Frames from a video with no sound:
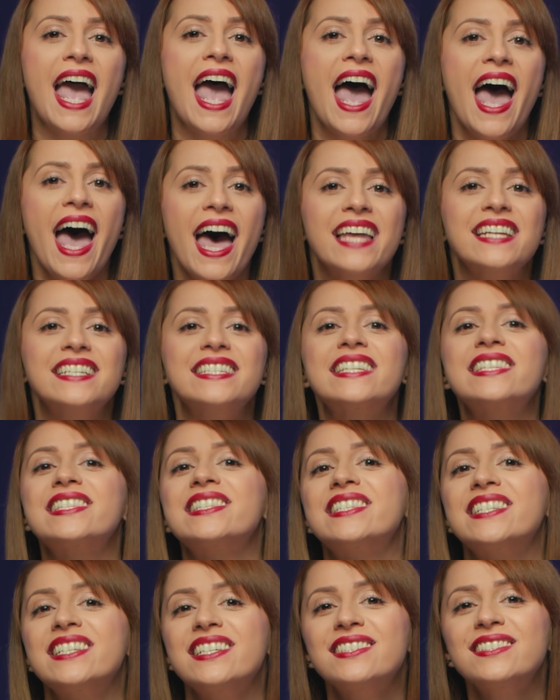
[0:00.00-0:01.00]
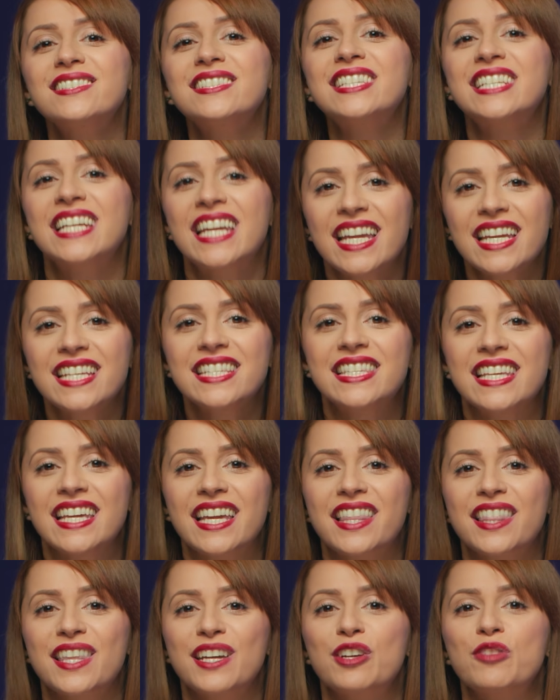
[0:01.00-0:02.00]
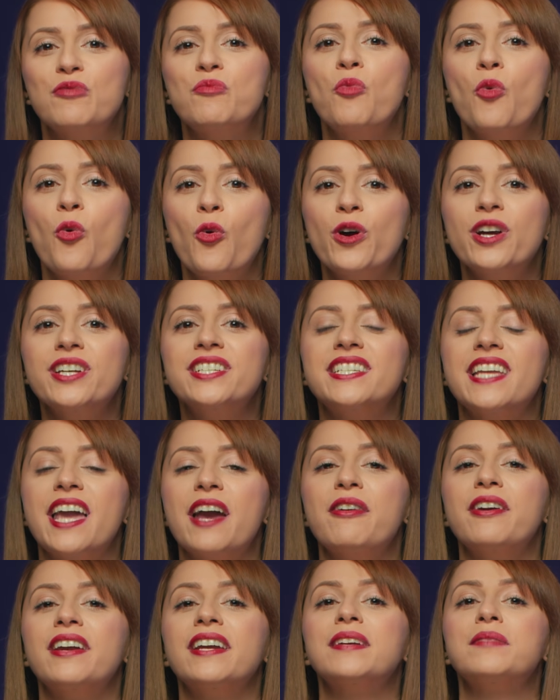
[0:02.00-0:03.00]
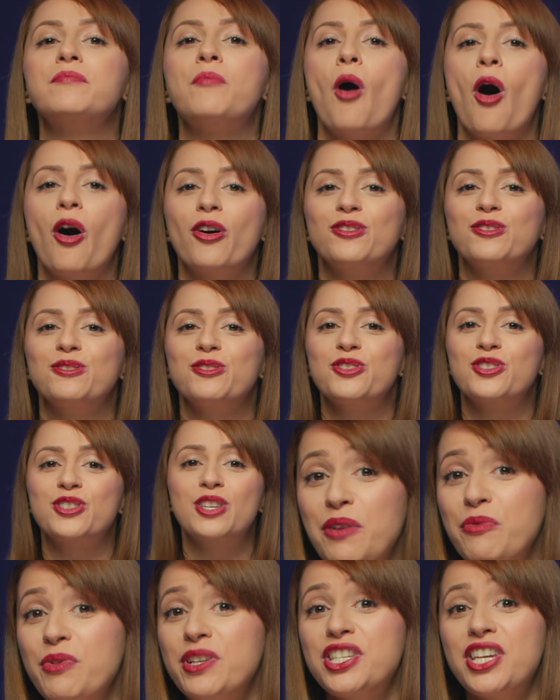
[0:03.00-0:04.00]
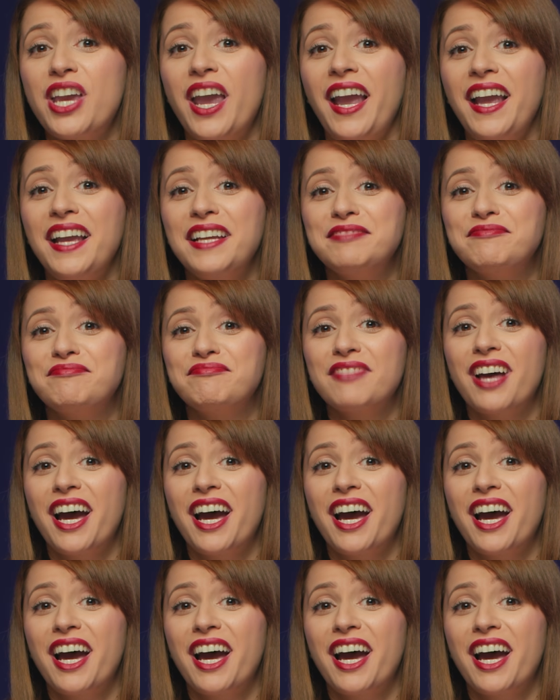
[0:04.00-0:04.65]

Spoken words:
and still teasing their more daring models, which hey,